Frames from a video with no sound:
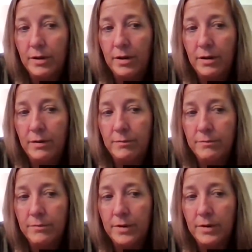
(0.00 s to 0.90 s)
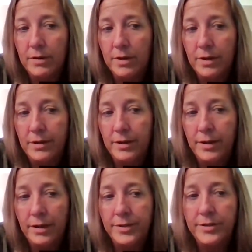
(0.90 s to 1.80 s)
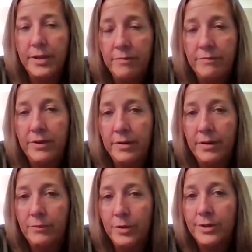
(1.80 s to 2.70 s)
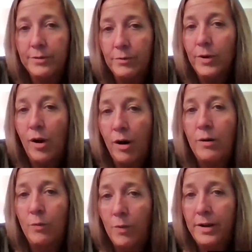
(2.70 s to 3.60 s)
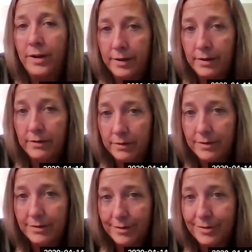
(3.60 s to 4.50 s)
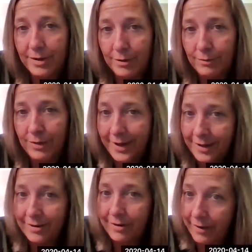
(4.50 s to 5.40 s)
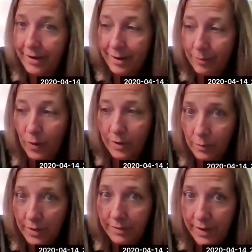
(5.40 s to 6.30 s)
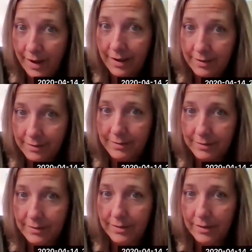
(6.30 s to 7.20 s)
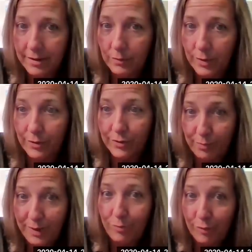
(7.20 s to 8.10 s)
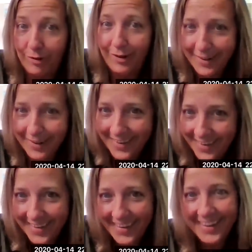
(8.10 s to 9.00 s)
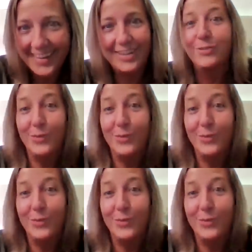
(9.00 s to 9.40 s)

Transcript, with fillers: Um, I just have a very we're we're all one. So like it or not, I'm one with that, with those people, because